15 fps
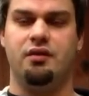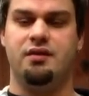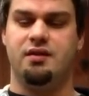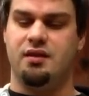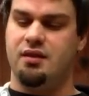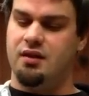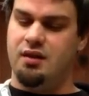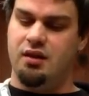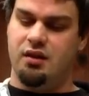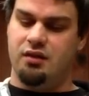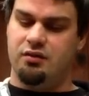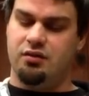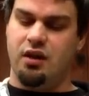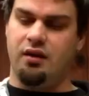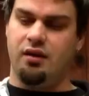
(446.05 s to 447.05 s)
It's the
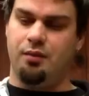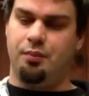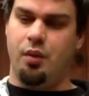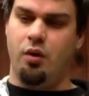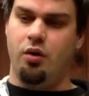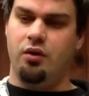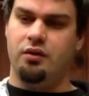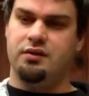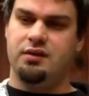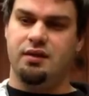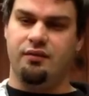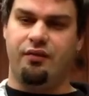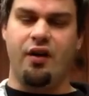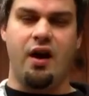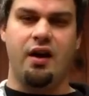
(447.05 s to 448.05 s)
trigger pulls,
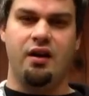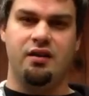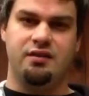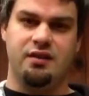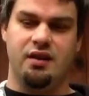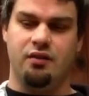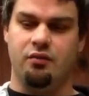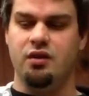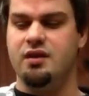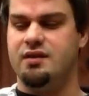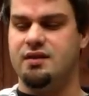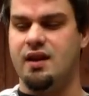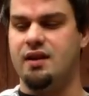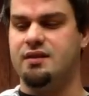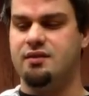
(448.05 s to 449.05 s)
fires, and
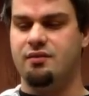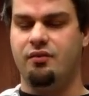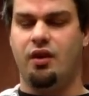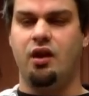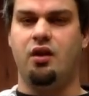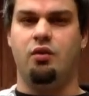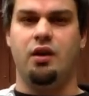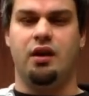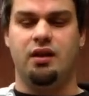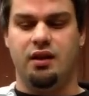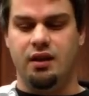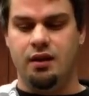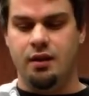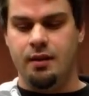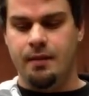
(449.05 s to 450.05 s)
resets very
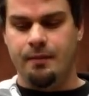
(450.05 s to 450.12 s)
quickly.